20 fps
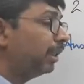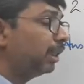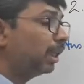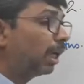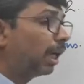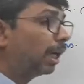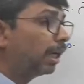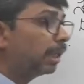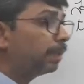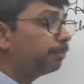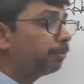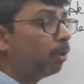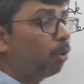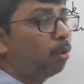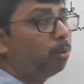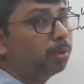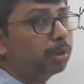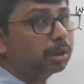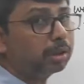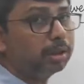the grip
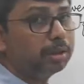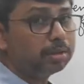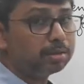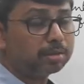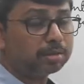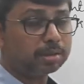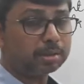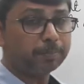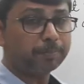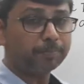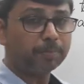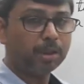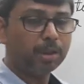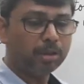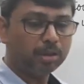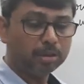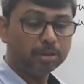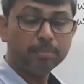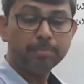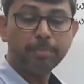over this
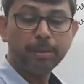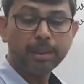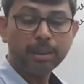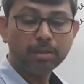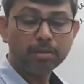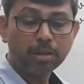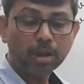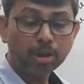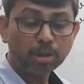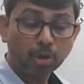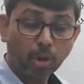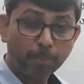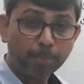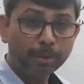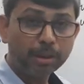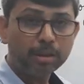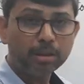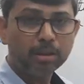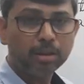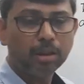particular
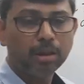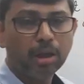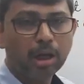topic